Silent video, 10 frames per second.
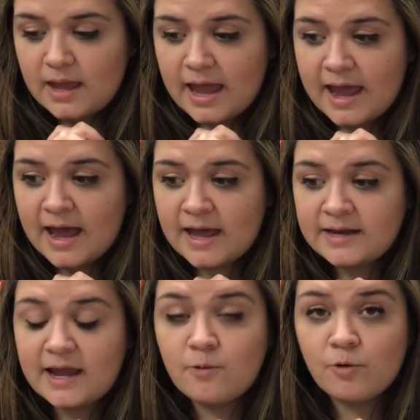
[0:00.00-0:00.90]
And
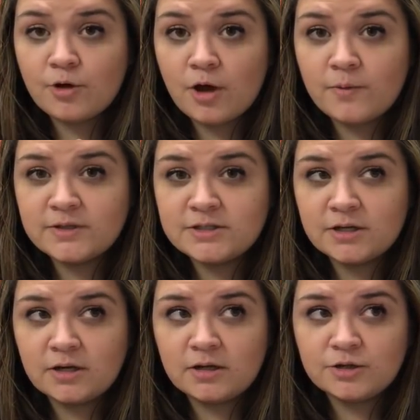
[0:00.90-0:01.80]
it will go
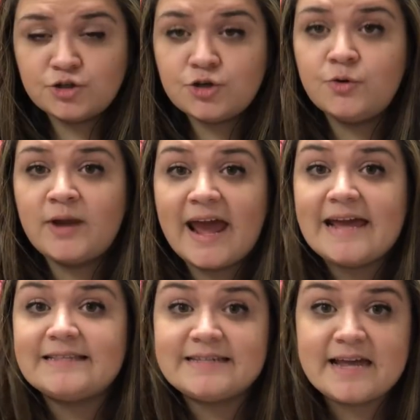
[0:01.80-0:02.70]
until June
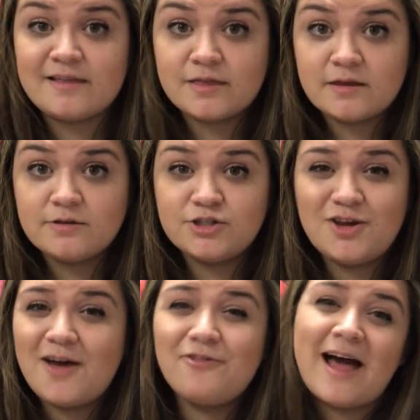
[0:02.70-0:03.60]
18th. So
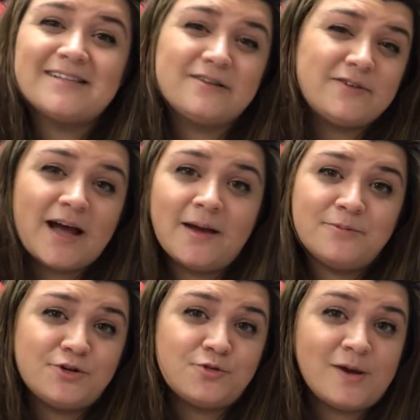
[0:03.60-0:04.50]
you have lots of time
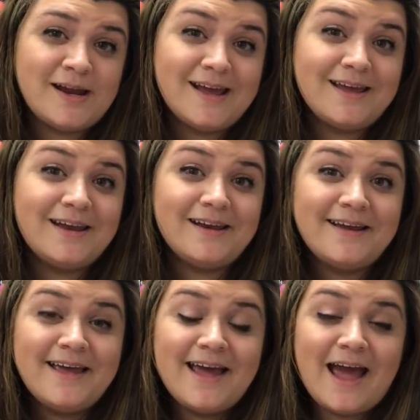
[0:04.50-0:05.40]
to join in
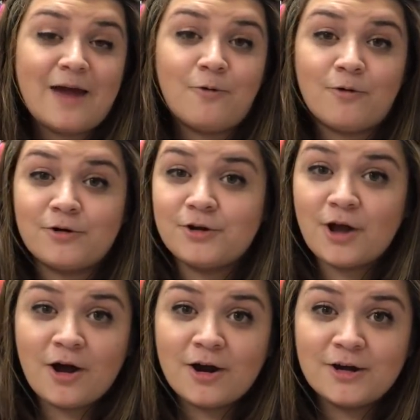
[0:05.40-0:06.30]
and order
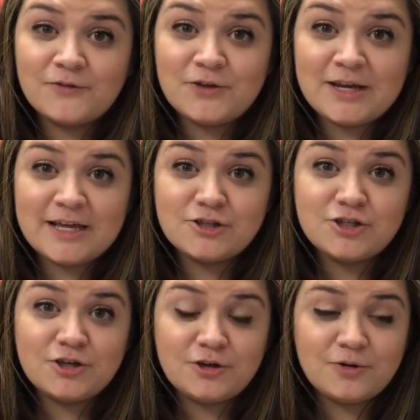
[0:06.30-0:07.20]
yarn if you need
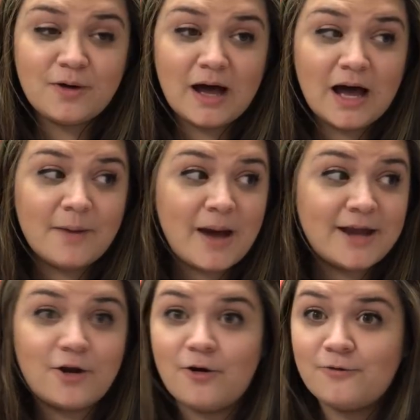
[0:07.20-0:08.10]
to. I
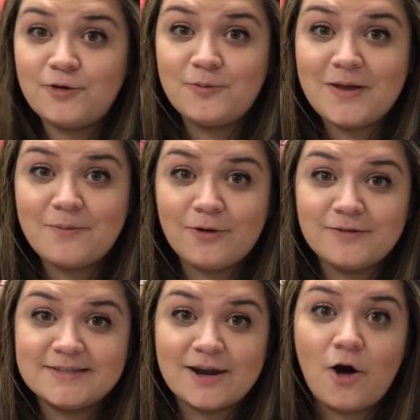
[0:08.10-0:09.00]
know a few people
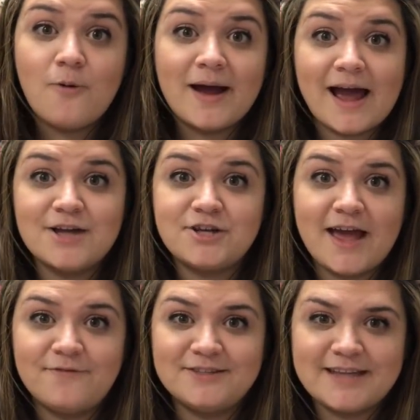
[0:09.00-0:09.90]
have said, oh my gosh, I
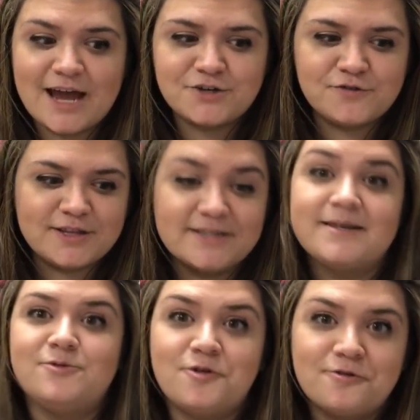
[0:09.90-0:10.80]
have the stash for this.
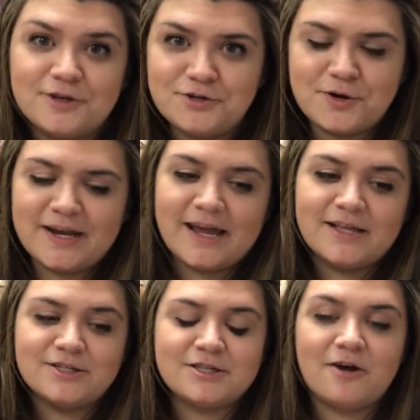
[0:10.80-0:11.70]
I'm totally joining
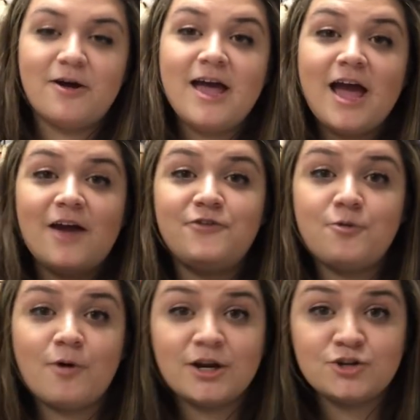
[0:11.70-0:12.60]
in. So if you
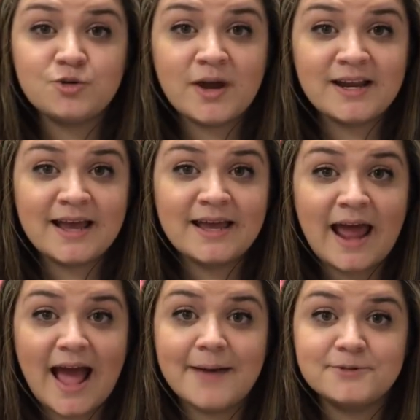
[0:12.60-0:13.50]
want to join in,
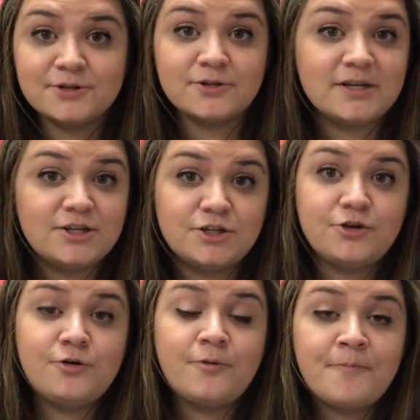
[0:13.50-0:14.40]
absolutely
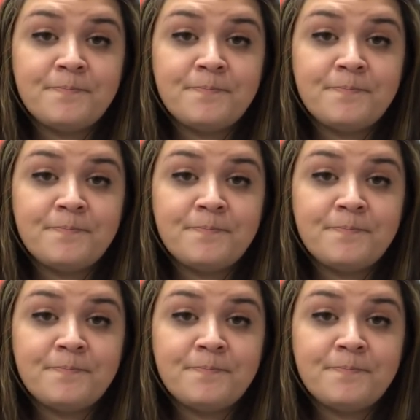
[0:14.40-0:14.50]
do.